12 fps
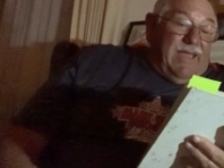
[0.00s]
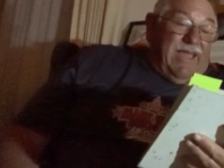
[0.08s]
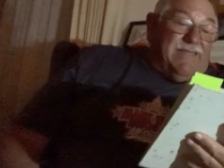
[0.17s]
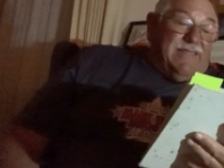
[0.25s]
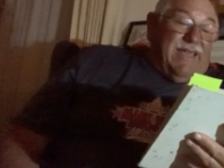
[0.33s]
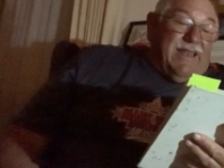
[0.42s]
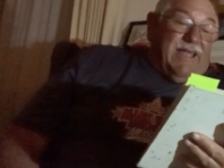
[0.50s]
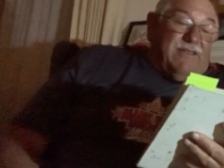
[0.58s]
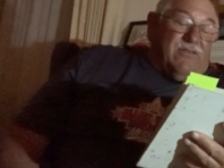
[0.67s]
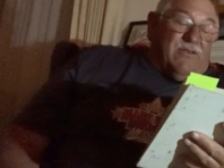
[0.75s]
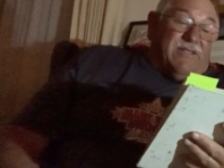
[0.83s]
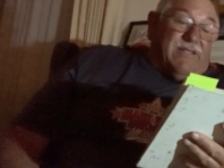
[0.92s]
And then I
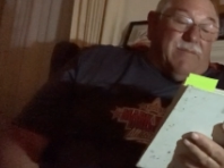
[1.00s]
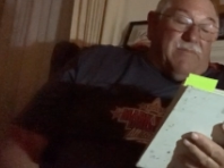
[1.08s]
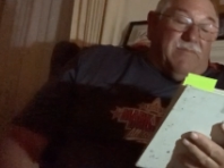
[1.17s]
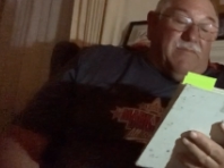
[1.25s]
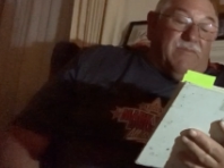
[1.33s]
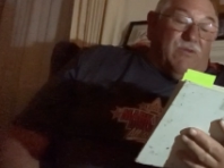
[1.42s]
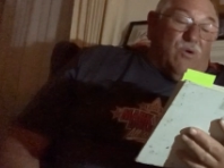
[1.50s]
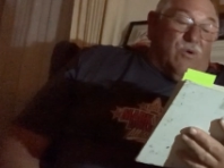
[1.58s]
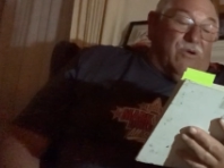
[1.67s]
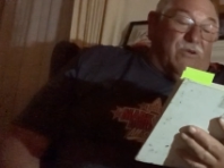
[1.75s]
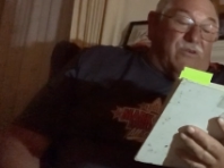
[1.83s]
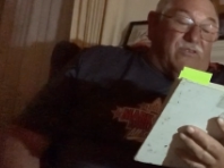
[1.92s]
took them
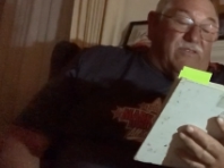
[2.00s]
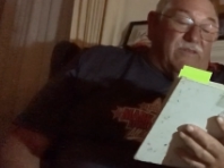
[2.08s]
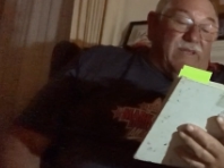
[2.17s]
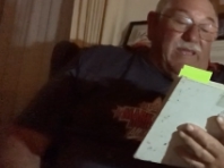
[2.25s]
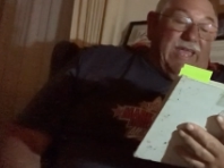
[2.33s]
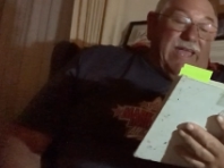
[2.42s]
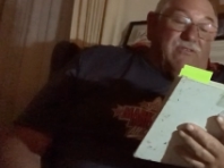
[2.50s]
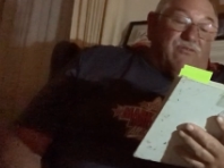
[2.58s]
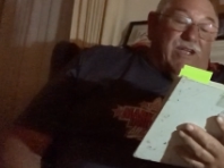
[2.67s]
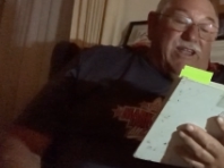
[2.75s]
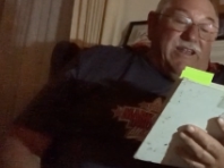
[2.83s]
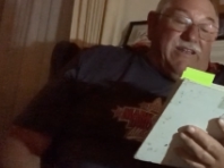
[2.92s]
quarters and
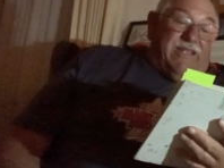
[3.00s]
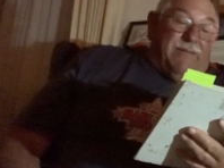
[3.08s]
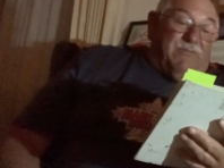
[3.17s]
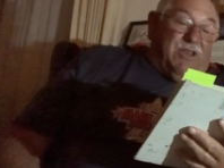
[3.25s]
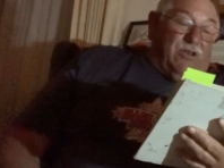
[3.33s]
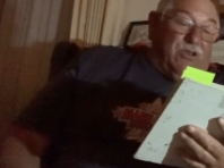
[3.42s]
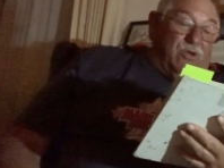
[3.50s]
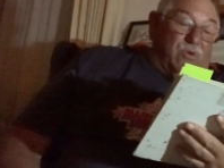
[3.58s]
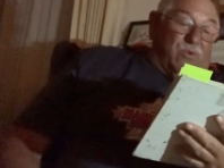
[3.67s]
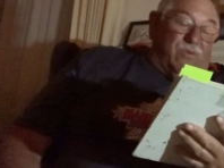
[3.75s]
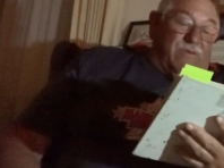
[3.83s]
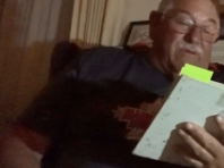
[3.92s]
traded them to
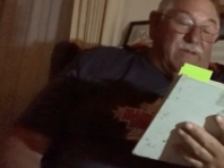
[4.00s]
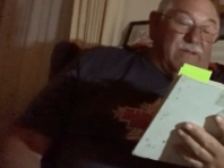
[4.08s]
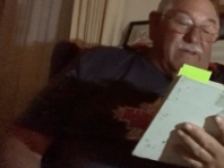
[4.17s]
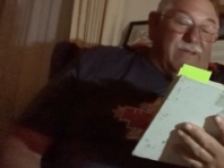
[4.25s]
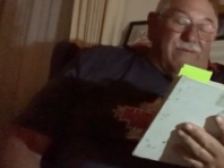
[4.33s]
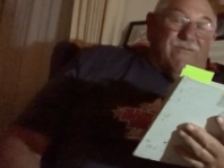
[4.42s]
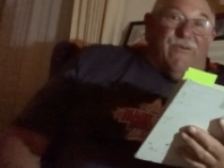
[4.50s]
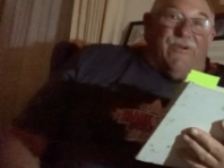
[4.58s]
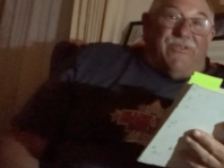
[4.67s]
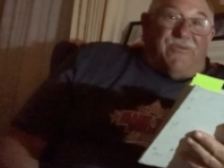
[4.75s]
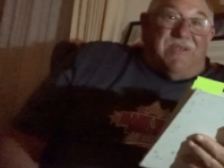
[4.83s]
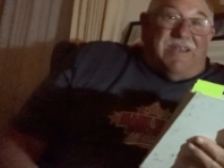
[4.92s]
Lou for
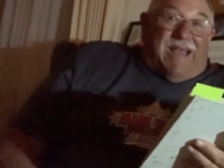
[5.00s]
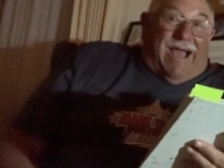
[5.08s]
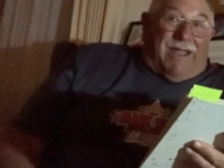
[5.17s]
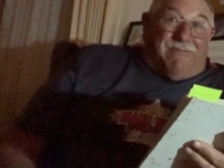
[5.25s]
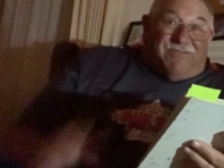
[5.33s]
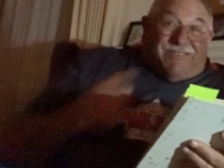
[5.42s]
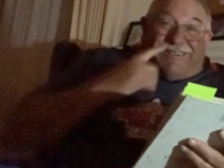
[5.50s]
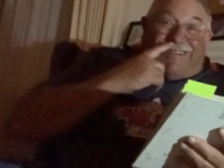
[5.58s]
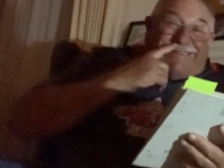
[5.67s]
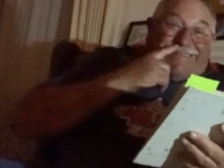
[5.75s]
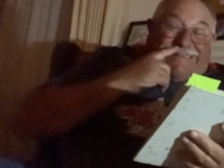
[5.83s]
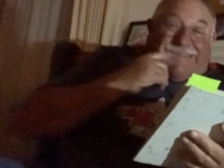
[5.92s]
three dimes.
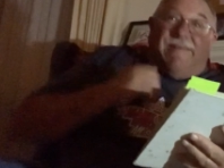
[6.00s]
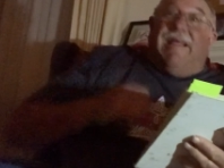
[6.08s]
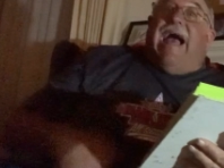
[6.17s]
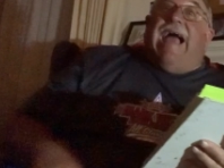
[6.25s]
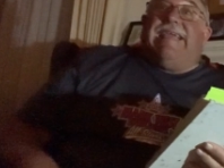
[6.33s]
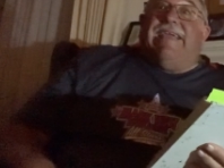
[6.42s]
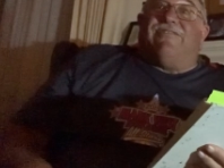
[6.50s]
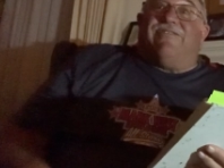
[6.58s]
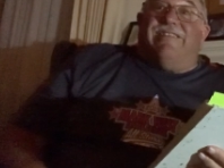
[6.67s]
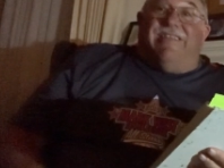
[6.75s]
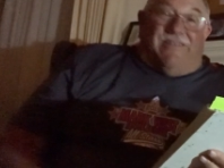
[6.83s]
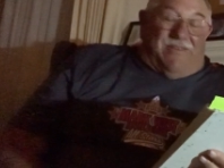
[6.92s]
I guess
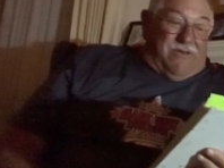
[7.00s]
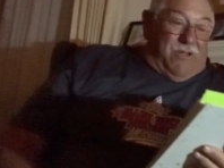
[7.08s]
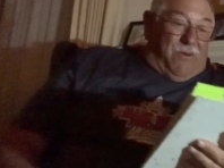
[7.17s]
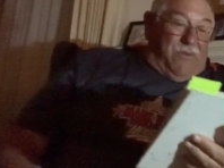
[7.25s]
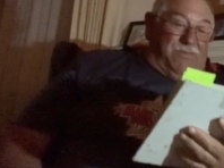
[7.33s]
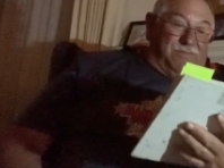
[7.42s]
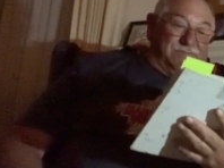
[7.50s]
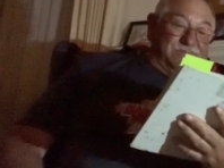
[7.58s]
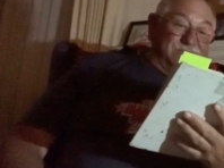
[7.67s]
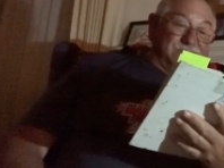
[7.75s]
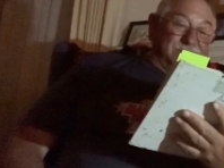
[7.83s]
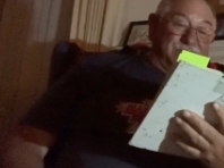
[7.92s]
he didn't know.
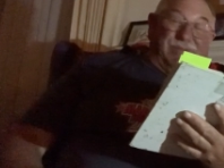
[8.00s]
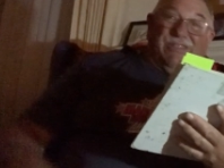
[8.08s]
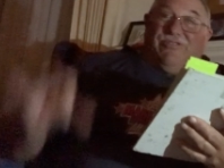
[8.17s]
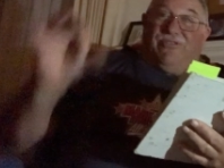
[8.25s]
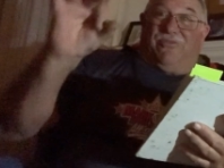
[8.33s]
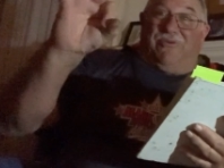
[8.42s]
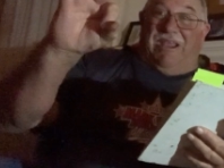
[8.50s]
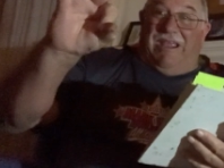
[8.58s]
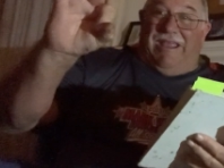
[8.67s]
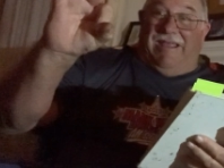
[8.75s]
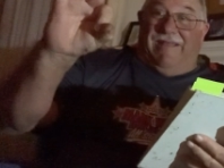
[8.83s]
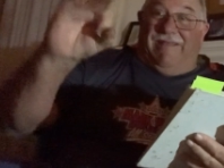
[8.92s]
But
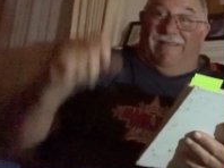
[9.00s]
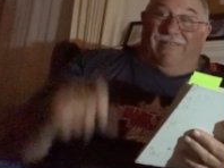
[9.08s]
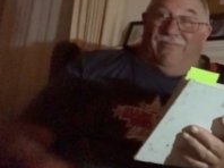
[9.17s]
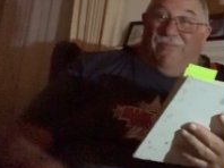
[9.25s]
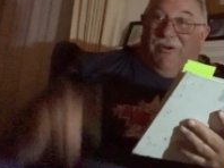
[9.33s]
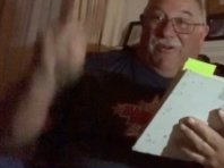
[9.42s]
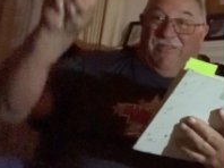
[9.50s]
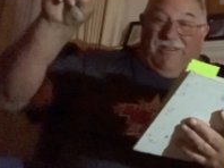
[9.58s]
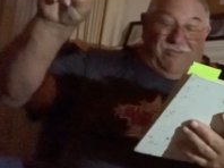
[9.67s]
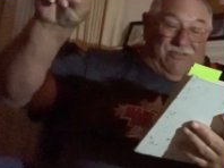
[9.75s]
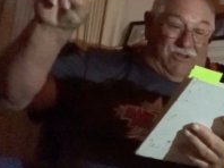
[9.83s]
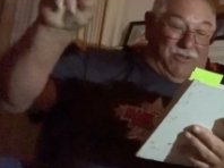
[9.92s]
three is more
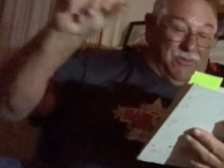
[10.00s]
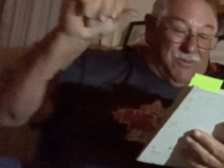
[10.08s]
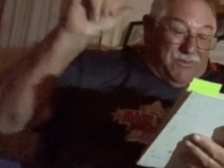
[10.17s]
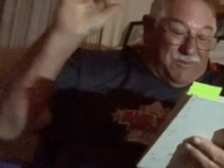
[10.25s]
than two.